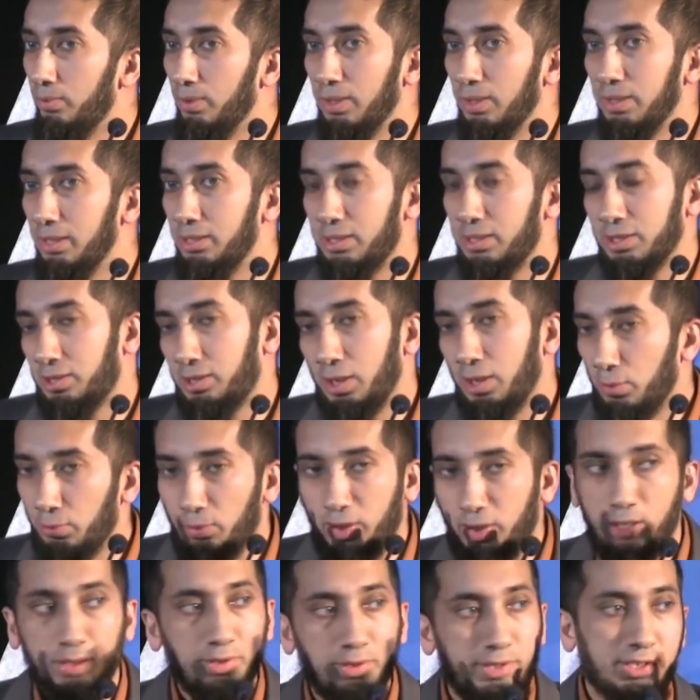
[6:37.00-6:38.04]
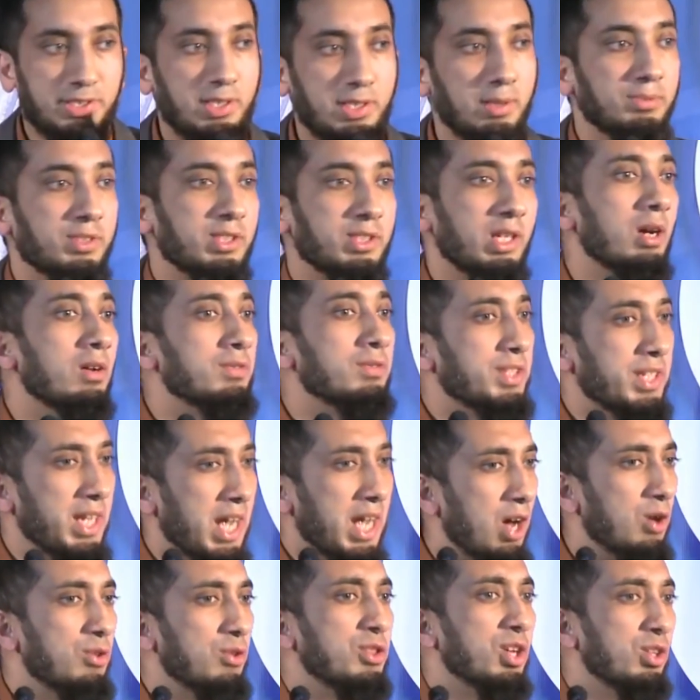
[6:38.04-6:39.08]
They're really just, their world is
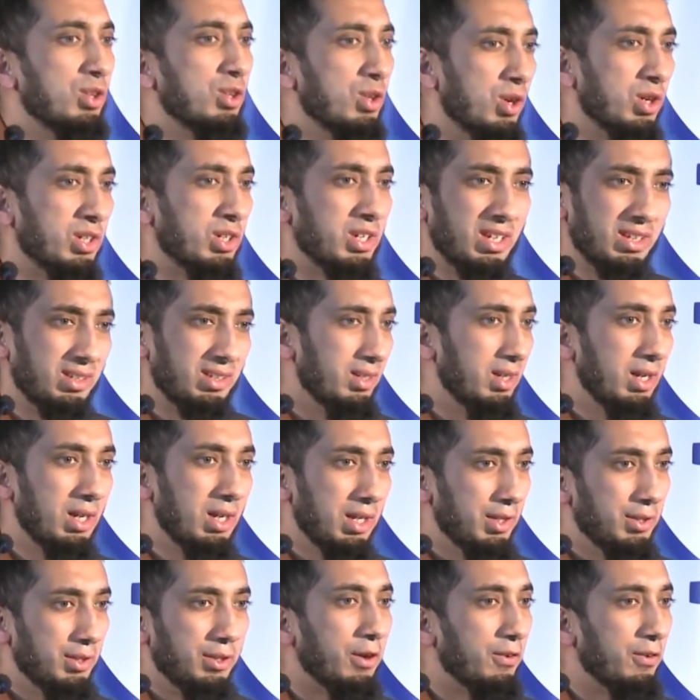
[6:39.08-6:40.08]
themselves and how they look and